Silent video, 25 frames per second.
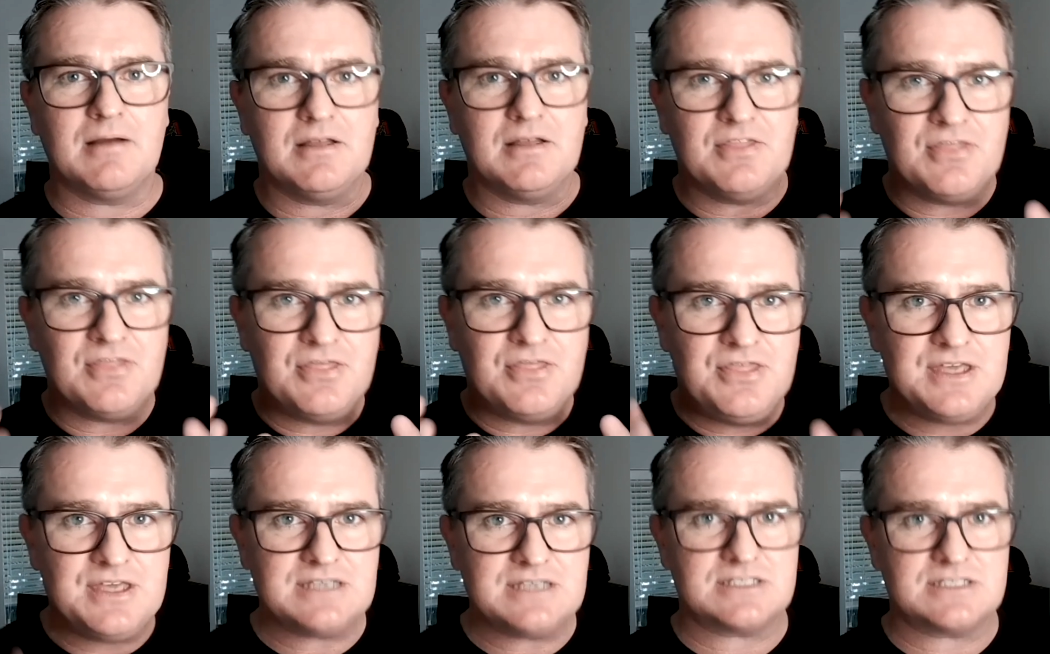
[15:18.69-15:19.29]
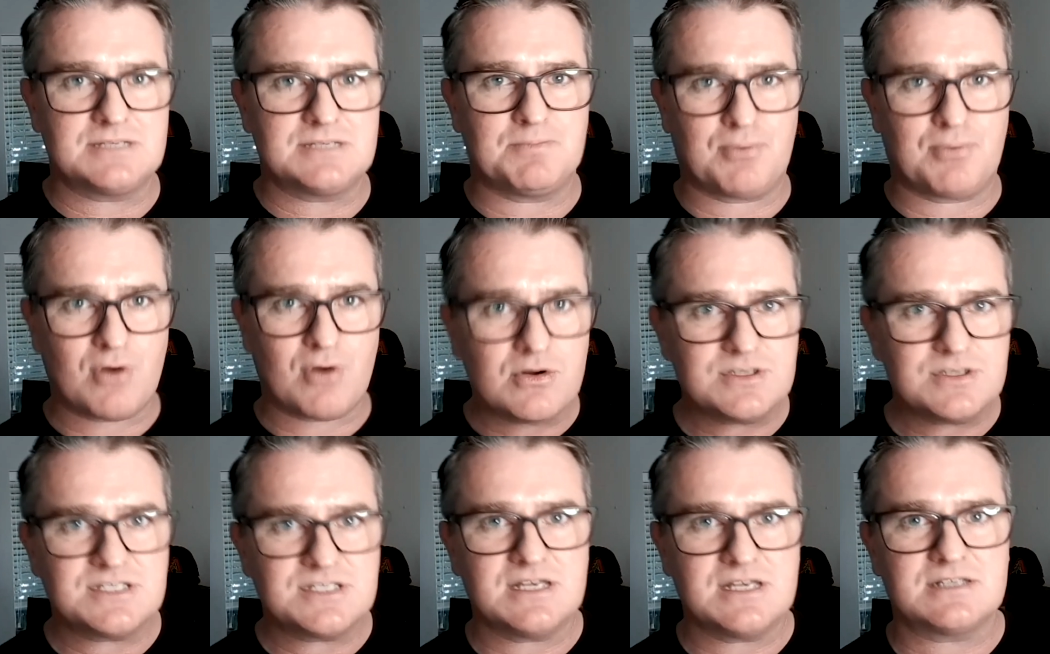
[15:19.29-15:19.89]
This
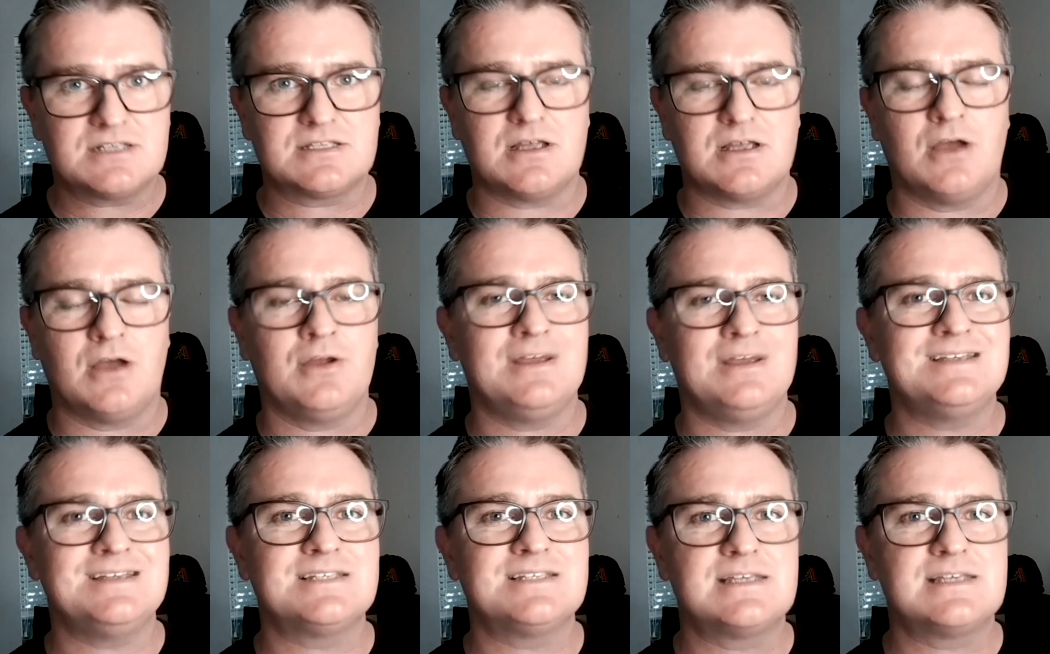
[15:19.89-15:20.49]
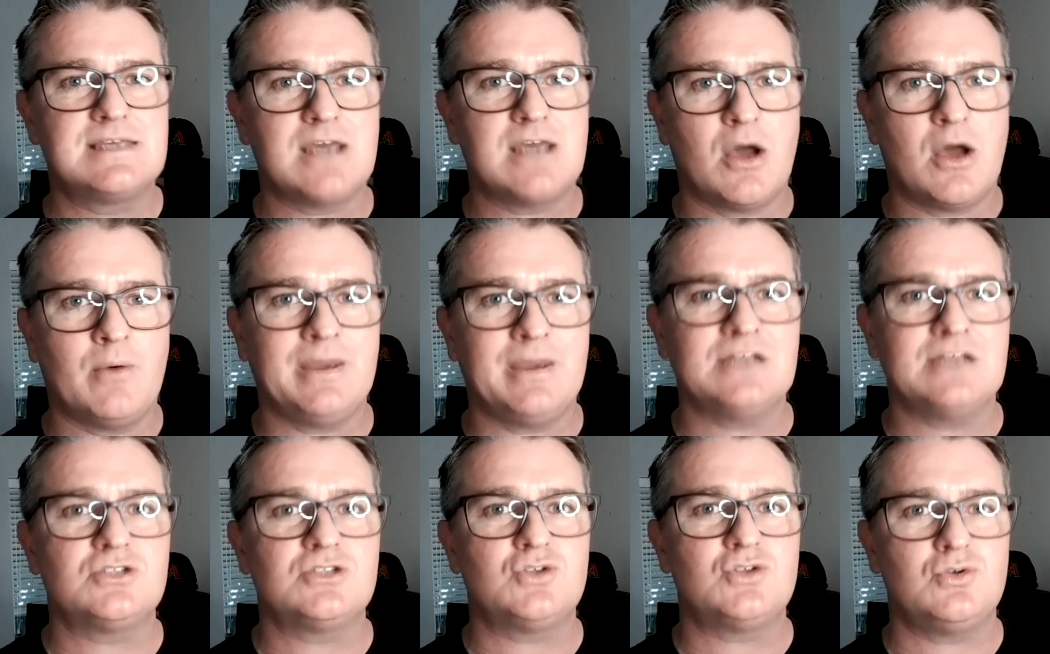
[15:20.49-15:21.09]
process, though, is
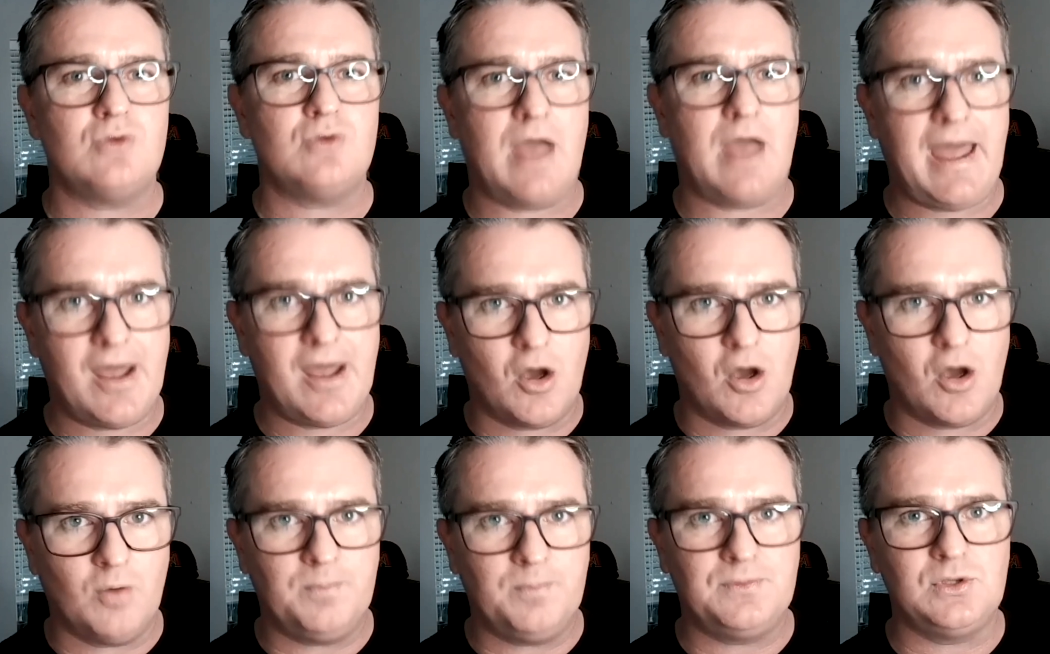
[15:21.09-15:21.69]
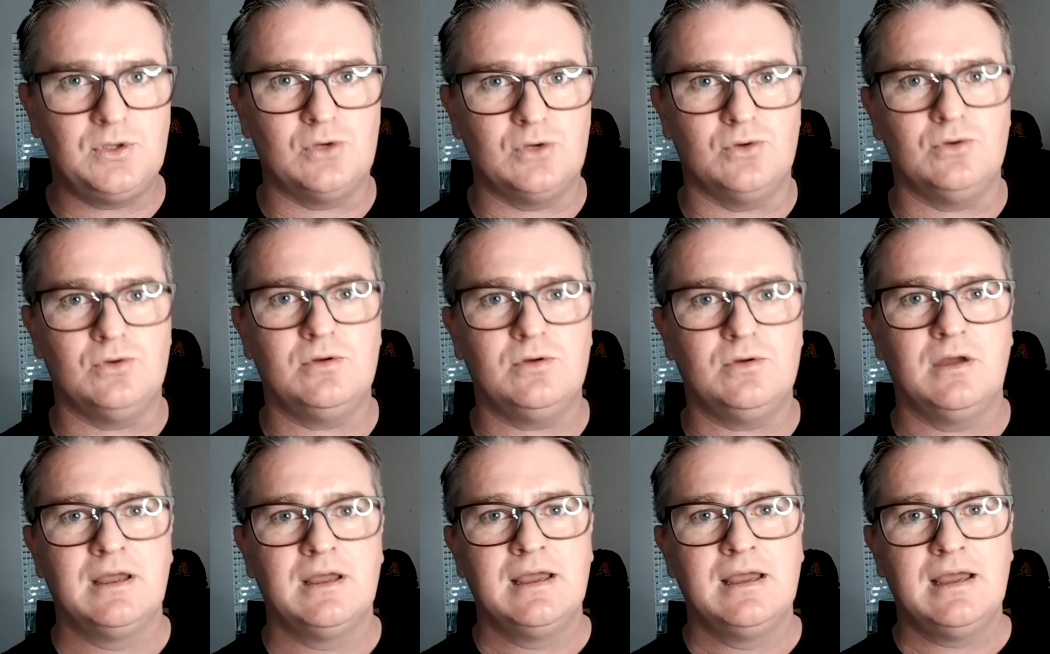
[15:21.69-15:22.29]
going to help
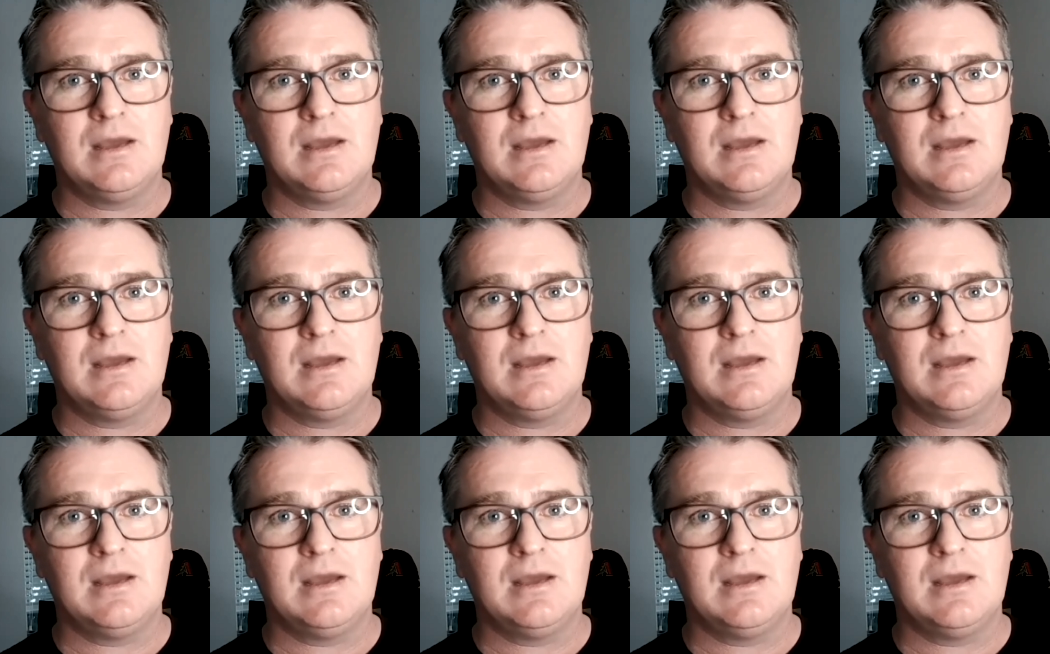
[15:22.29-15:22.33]
you.